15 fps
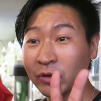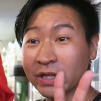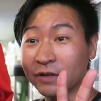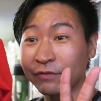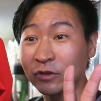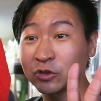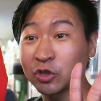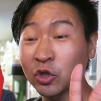only
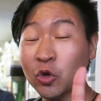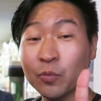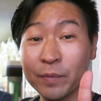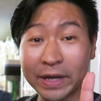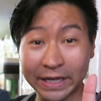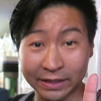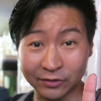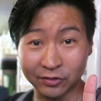give you two
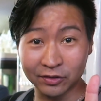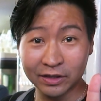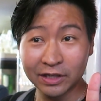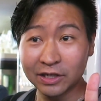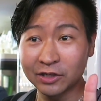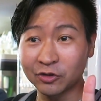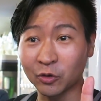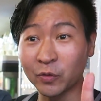minutes.
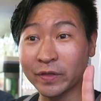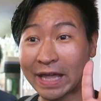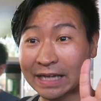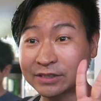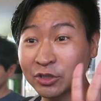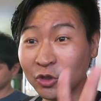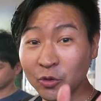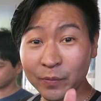So in
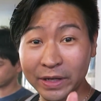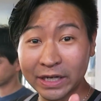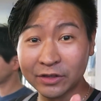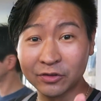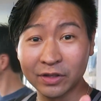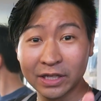that two minutes,